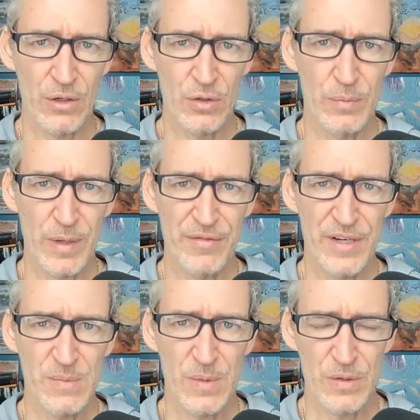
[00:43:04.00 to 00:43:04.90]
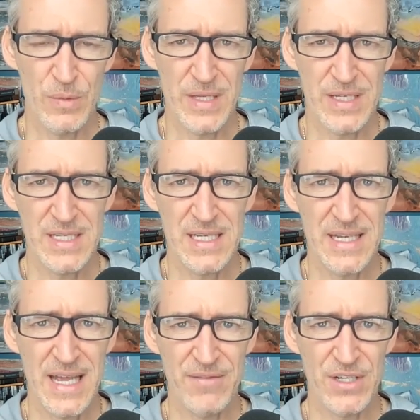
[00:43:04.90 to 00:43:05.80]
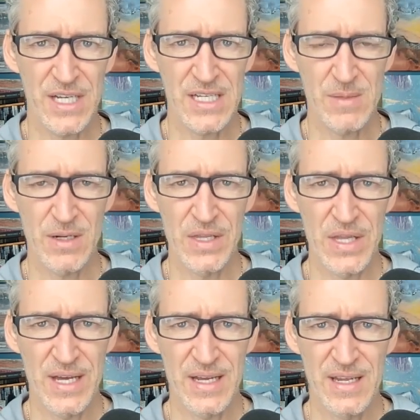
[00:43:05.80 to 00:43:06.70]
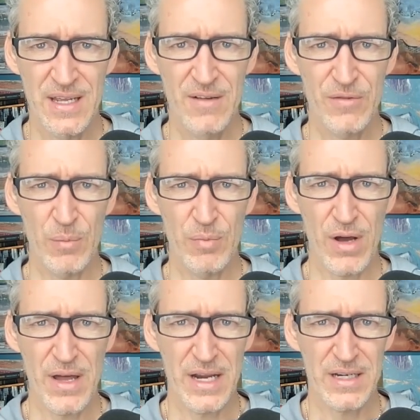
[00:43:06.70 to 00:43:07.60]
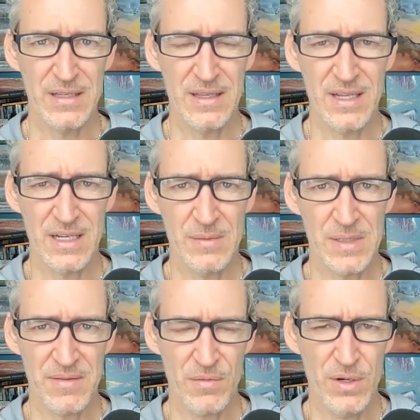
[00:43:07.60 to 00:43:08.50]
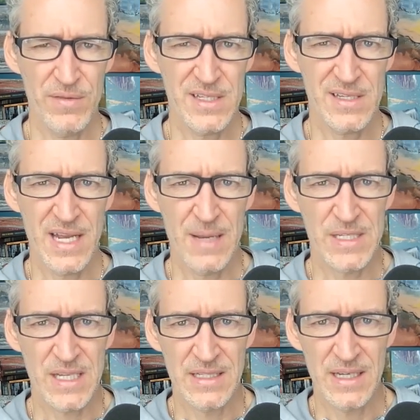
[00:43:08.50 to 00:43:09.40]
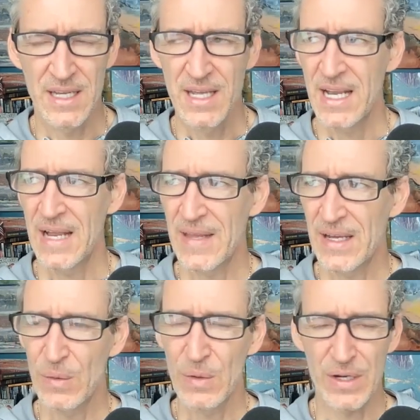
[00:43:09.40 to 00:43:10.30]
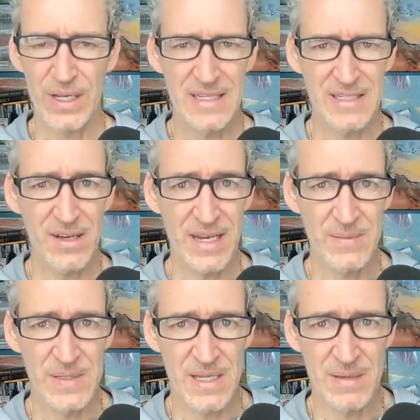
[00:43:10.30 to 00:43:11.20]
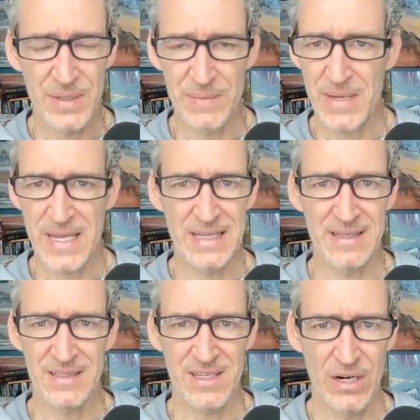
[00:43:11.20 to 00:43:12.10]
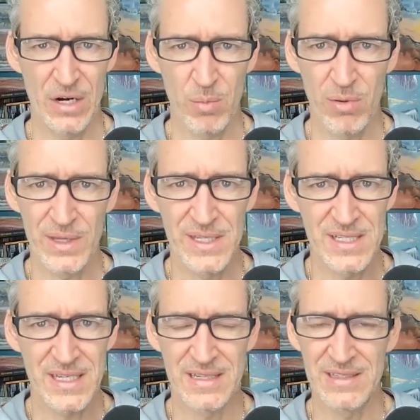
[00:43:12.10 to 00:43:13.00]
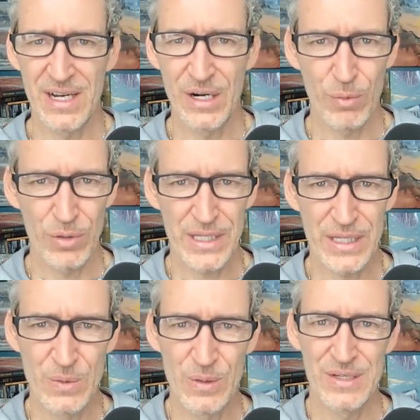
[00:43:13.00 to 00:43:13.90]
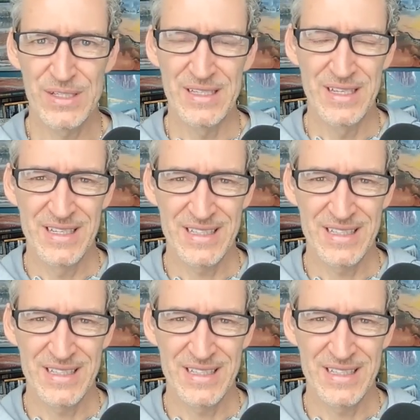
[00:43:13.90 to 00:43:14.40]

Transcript: our group, in our Facebook group, they see an advertisement online for a product and they think to themselves, I wonder if that's on Amazon yet. And they go look and it's on Amazon, but man, it's terrible listing and terrible keywords. And